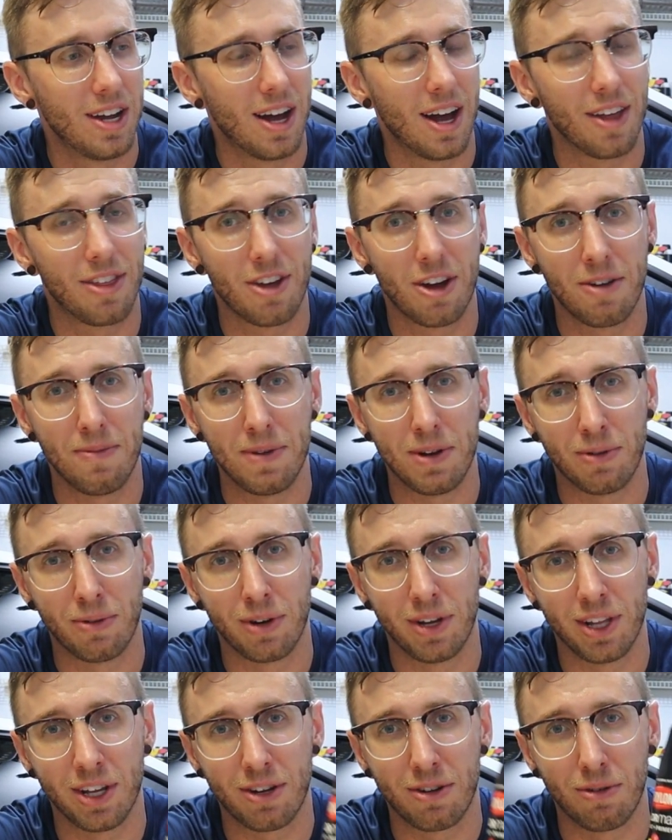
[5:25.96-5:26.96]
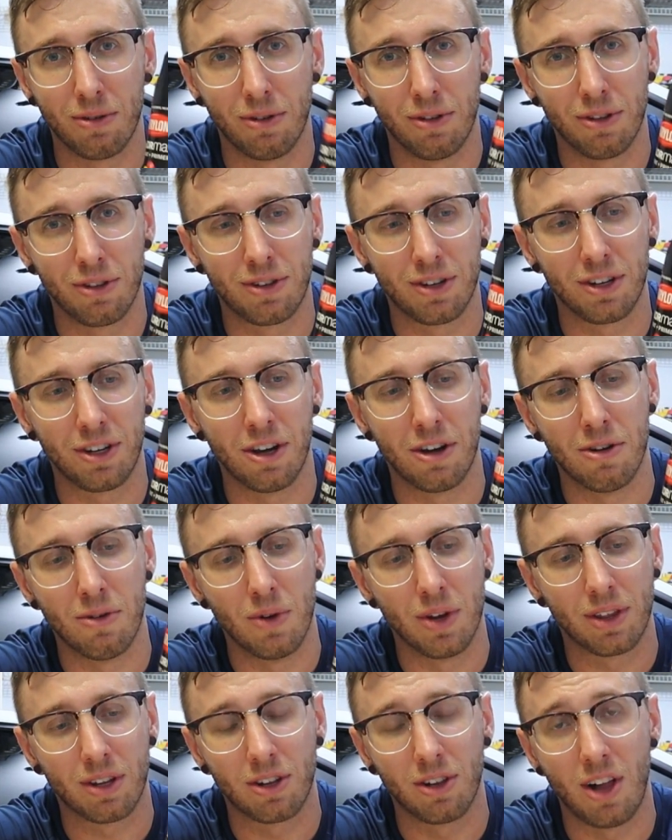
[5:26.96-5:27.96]
I thought it'd be really cool to go
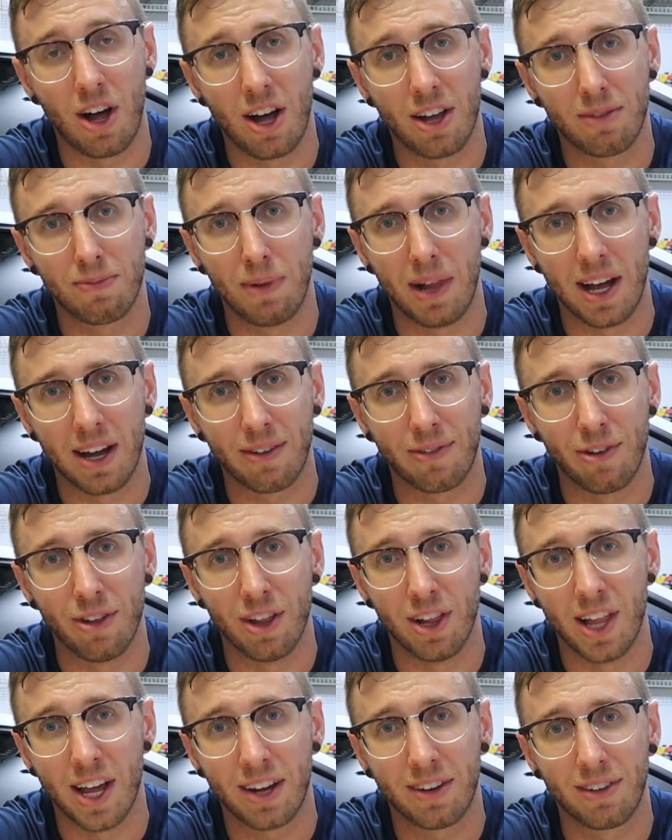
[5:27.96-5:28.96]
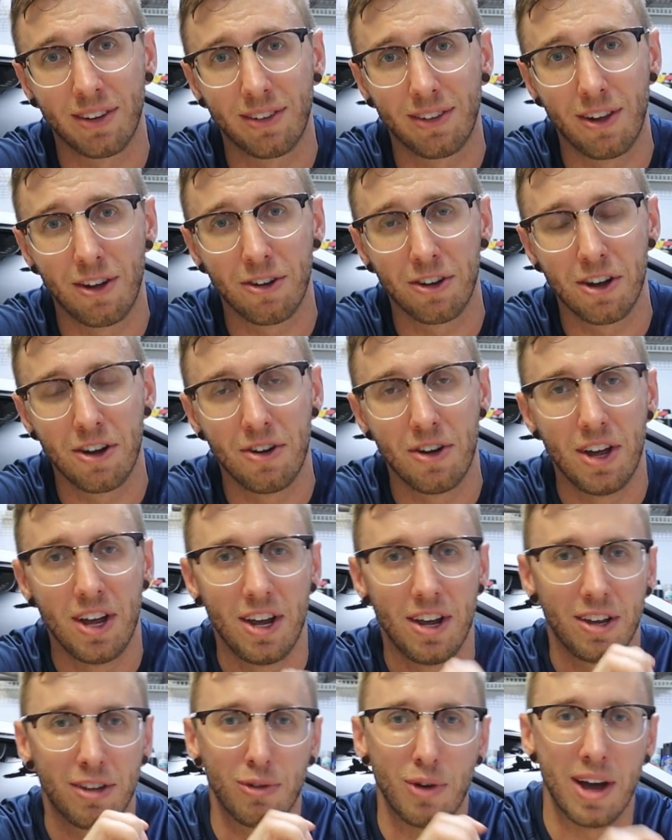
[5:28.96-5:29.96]
with gloss black for the Lexus logo,
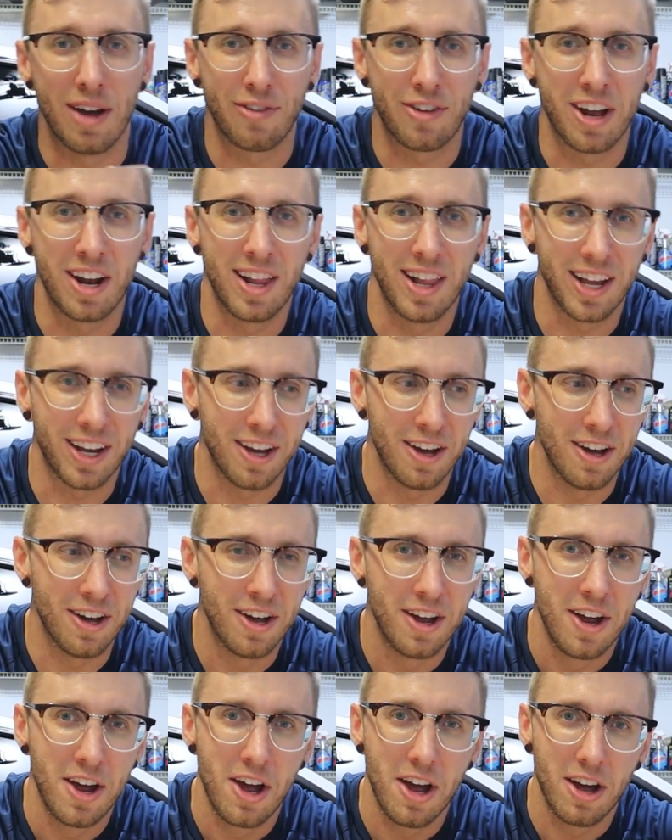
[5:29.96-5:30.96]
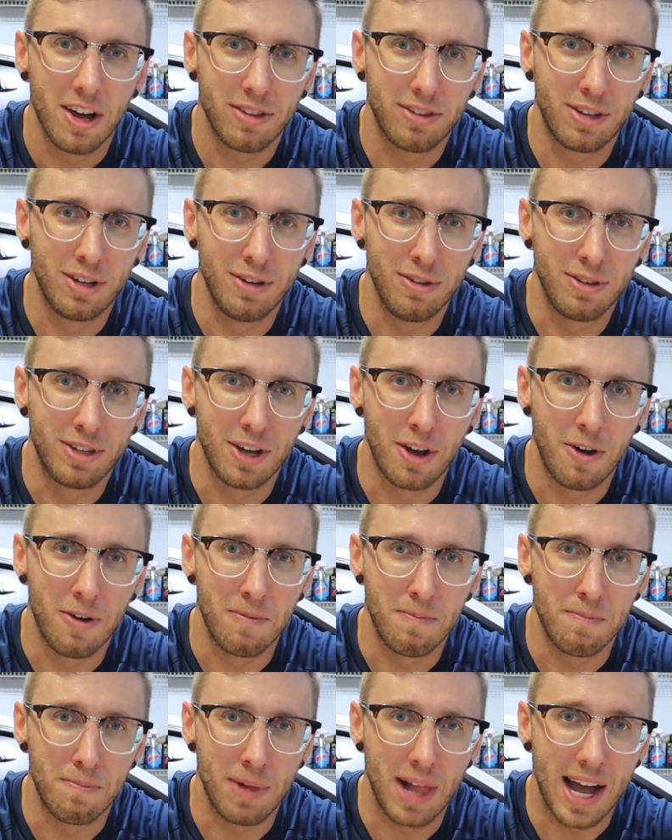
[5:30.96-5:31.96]
so we have kind of like a
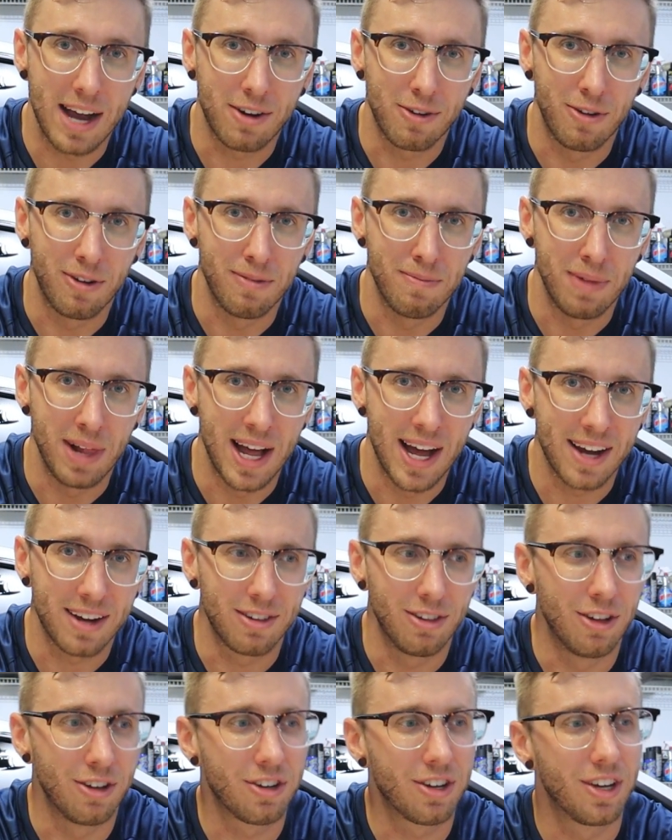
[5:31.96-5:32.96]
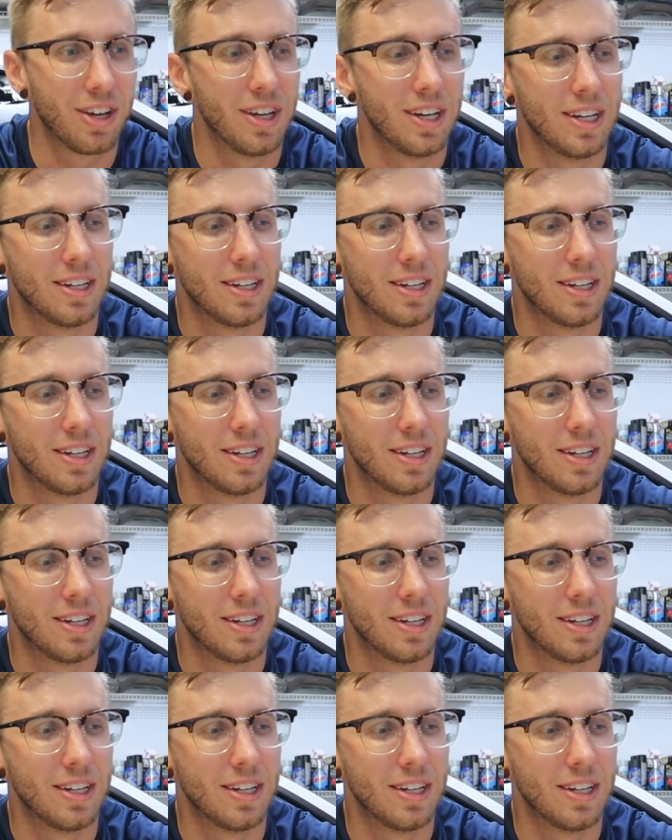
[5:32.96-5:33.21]
two-tone black on black look.